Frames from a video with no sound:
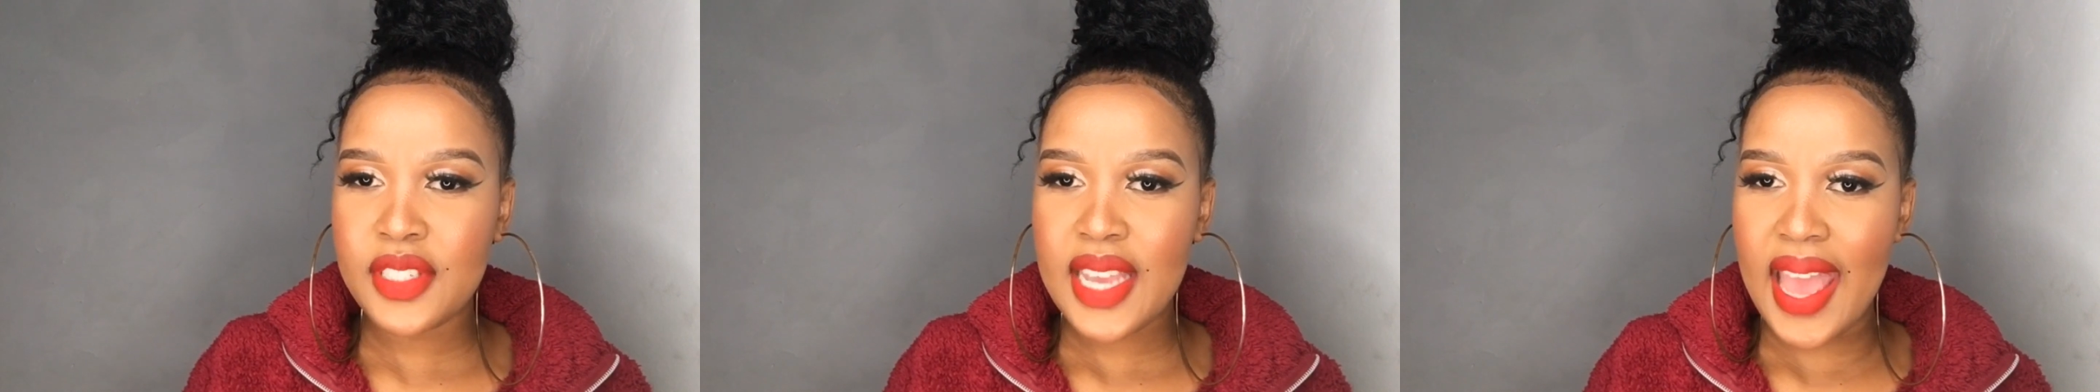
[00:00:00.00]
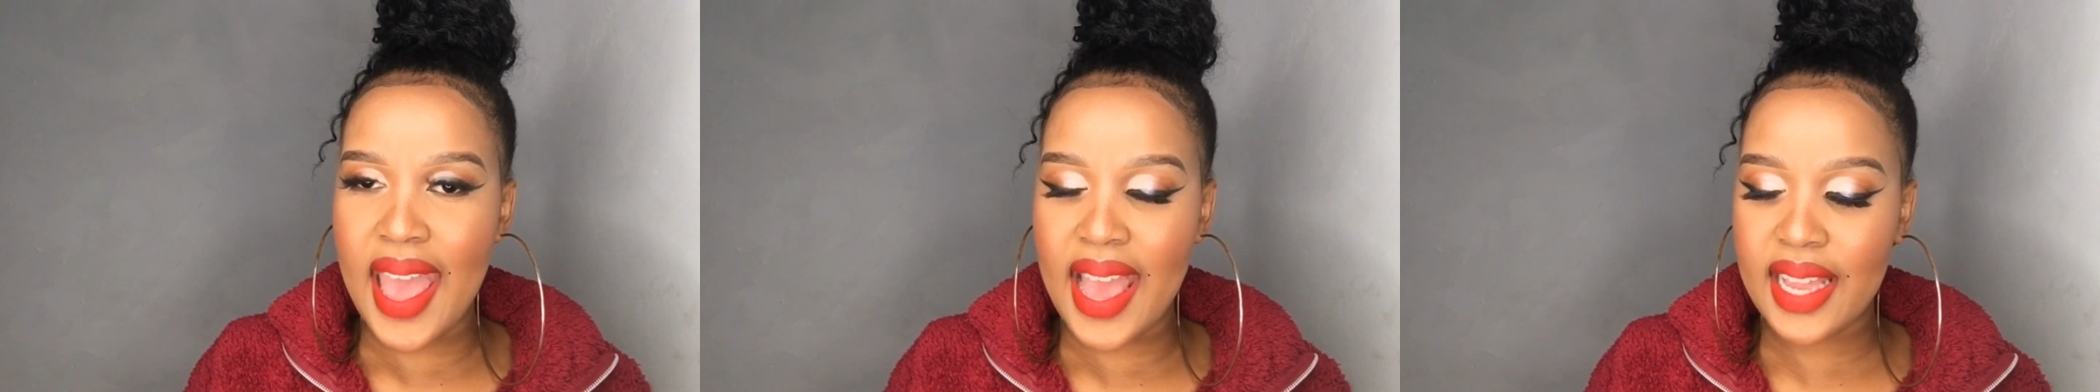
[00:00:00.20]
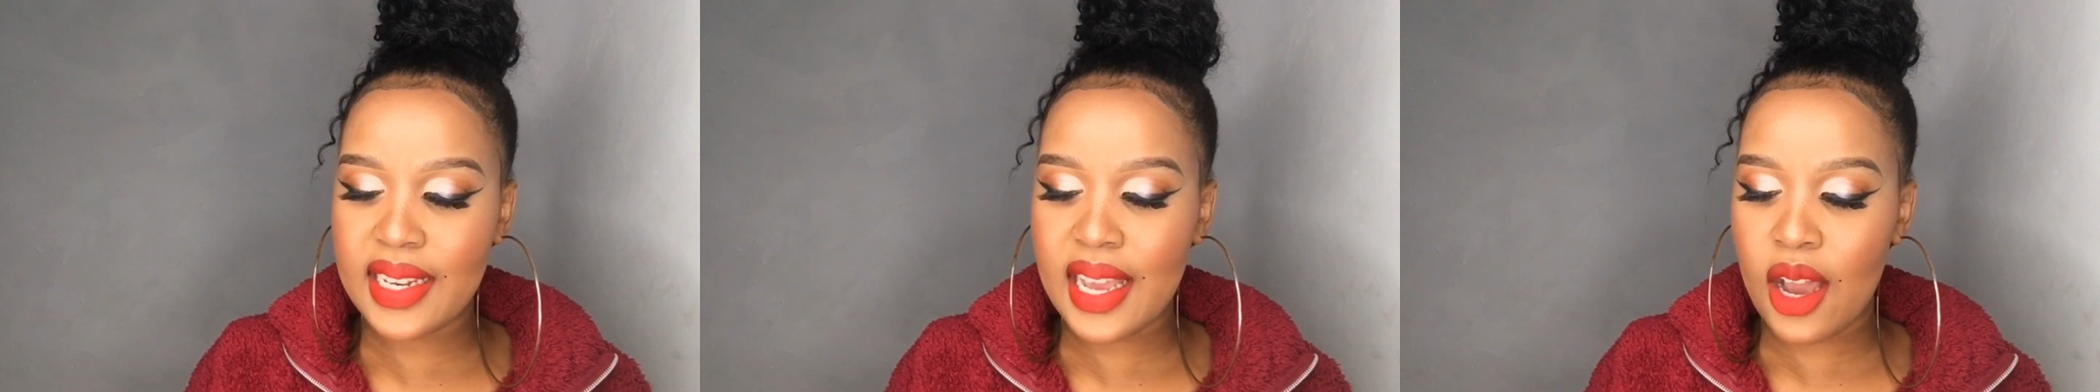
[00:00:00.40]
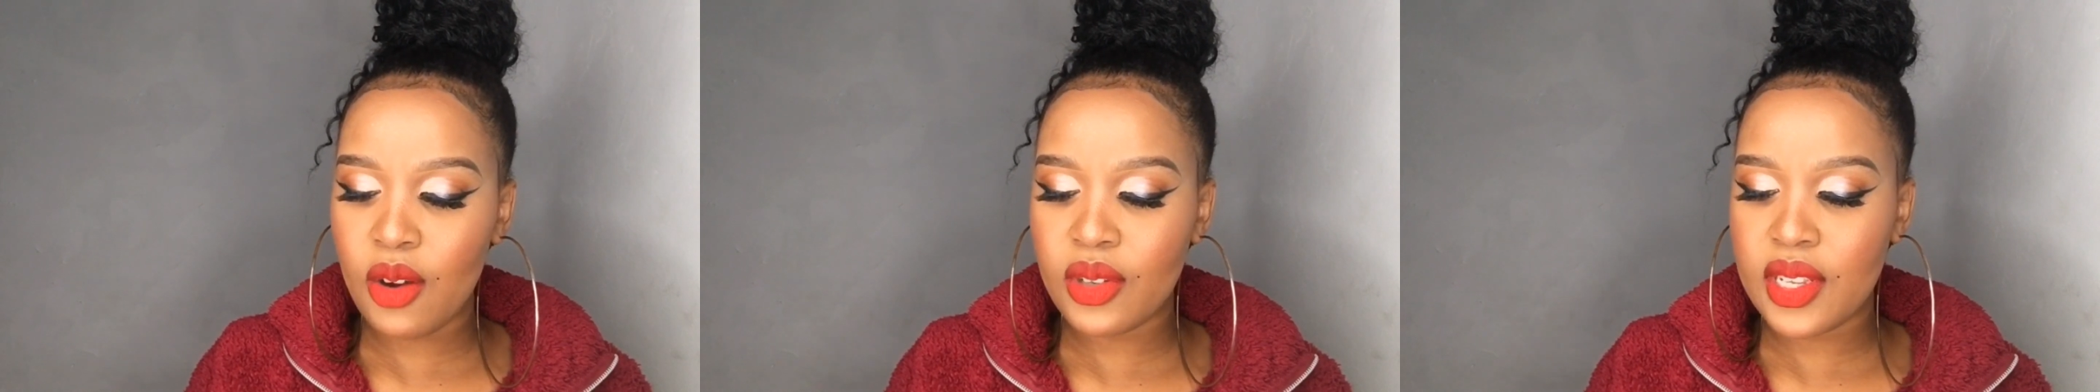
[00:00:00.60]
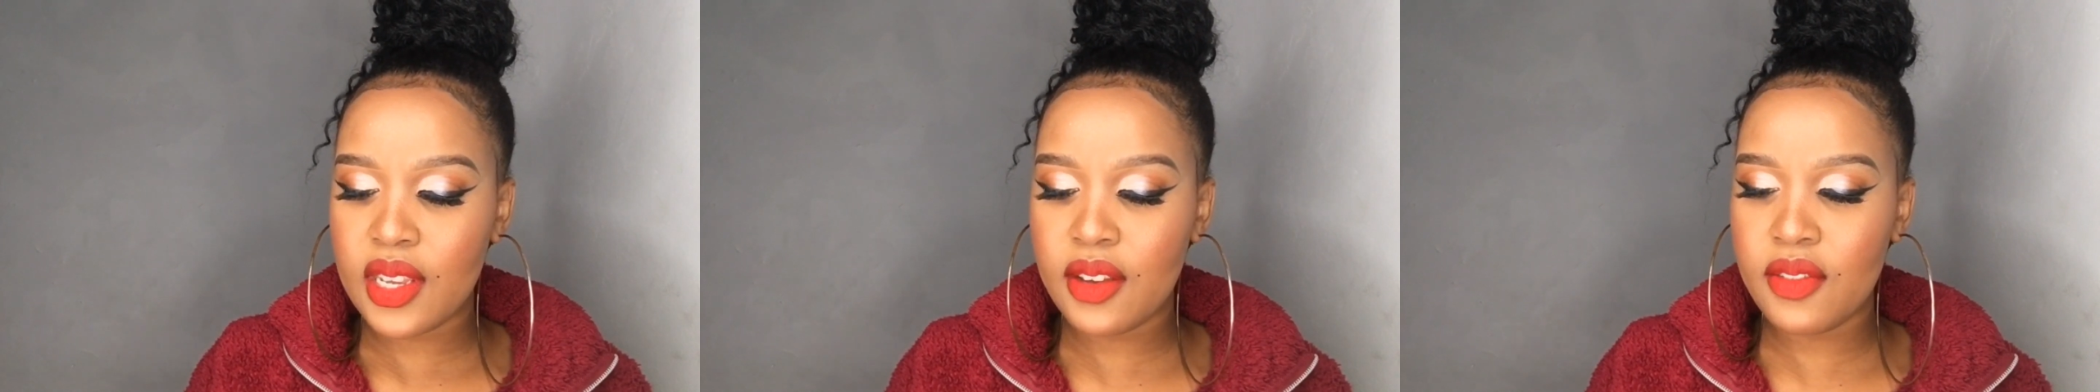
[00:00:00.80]
10, I
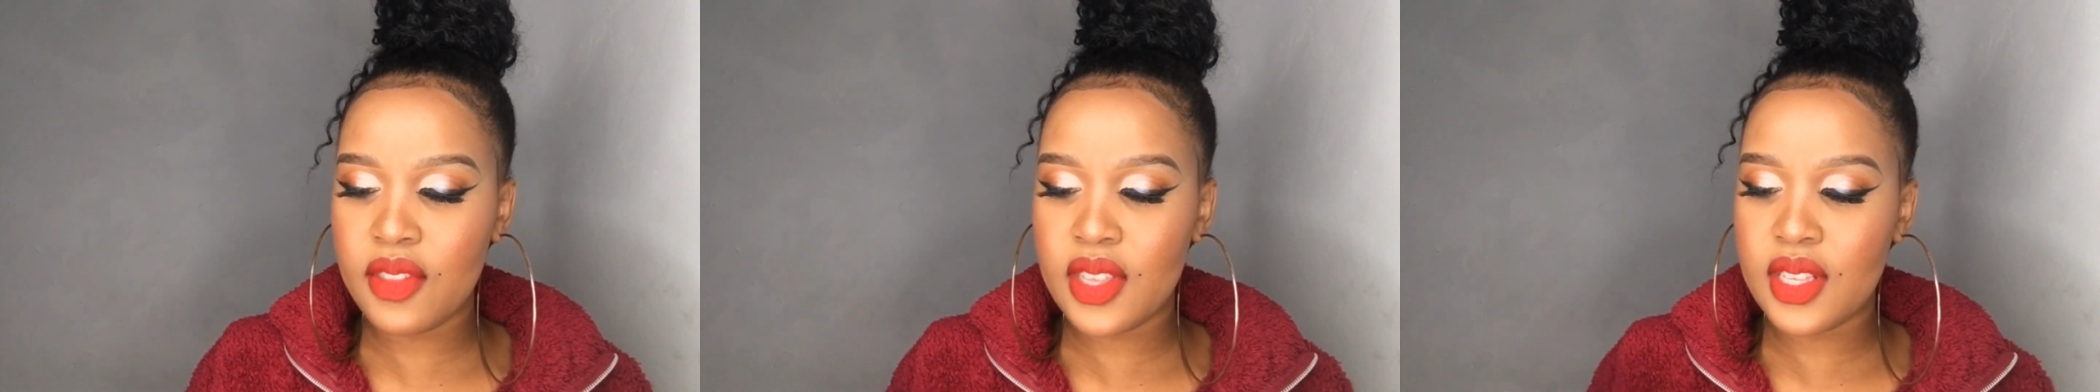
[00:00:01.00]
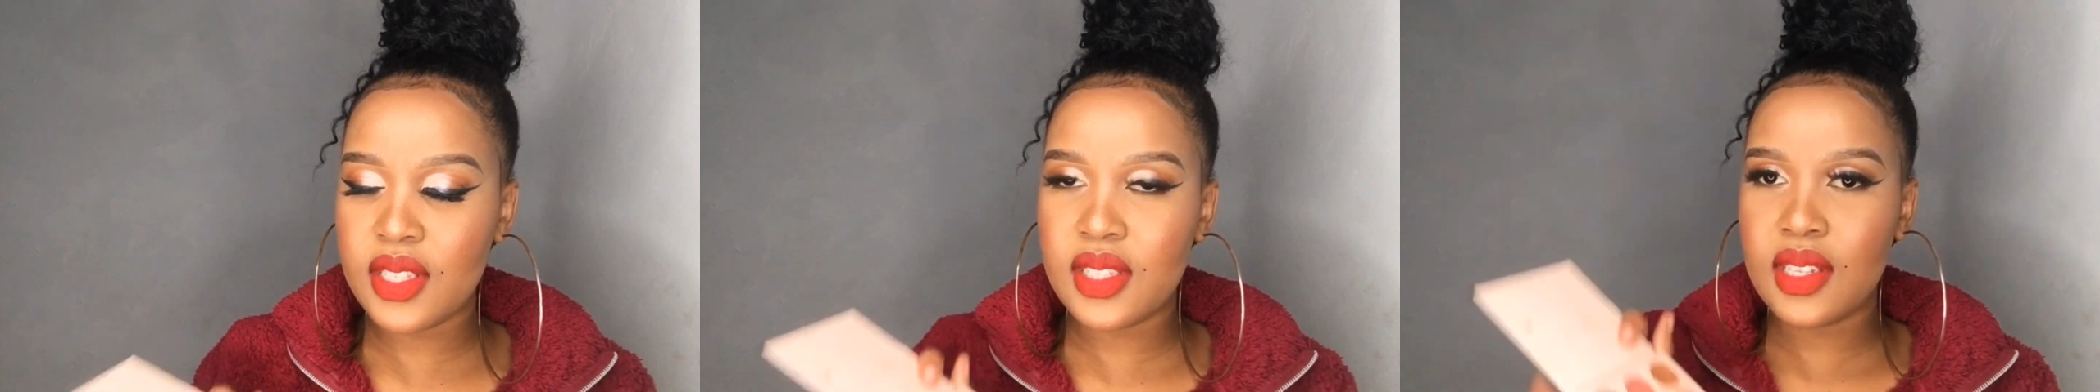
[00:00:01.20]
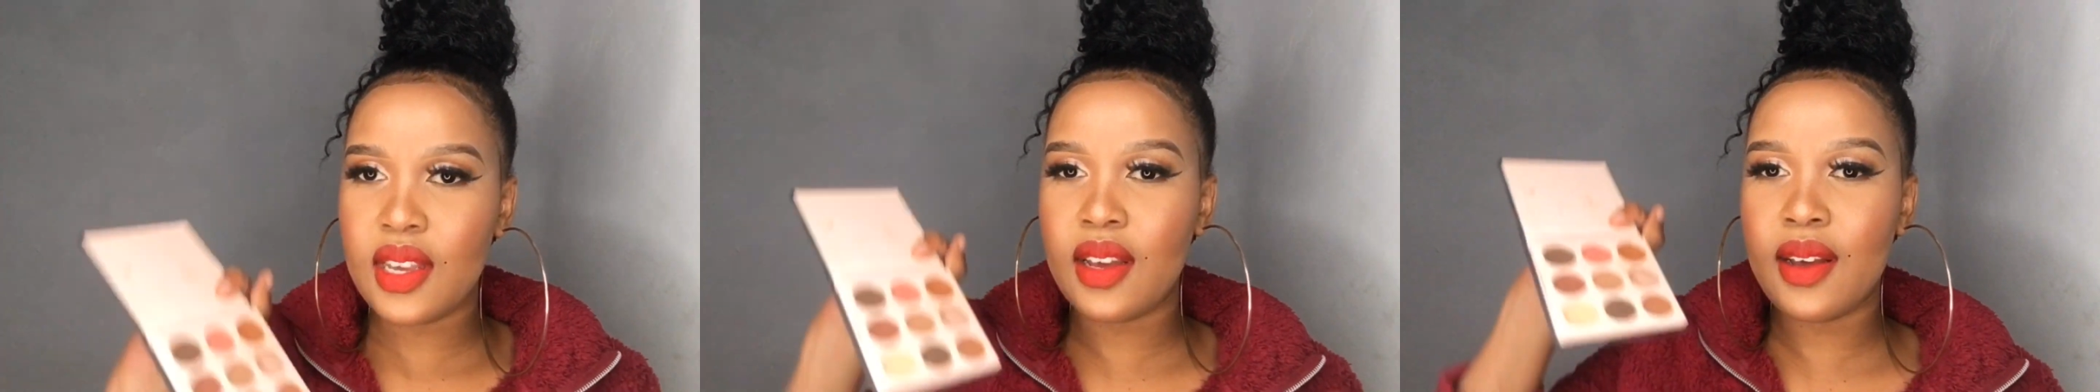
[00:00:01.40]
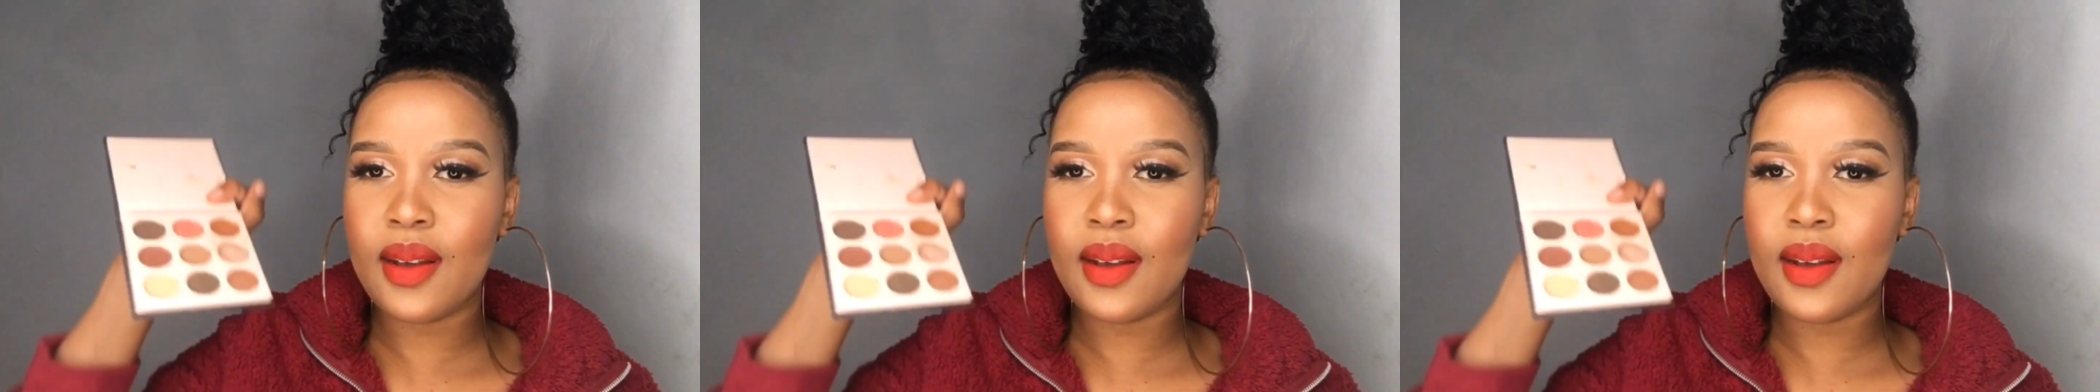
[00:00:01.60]
would give this